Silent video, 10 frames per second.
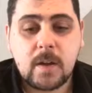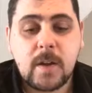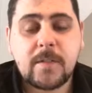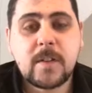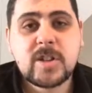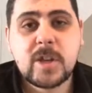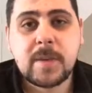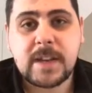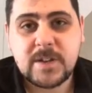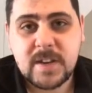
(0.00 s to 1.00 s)
have a legitimate
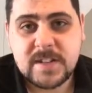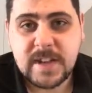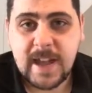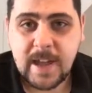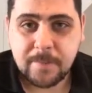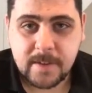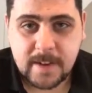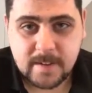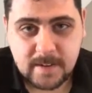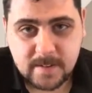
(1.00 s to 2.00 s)
interest in having their
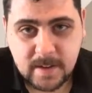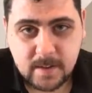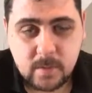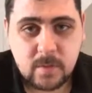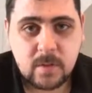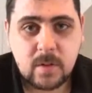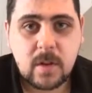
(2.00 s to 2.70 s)
details,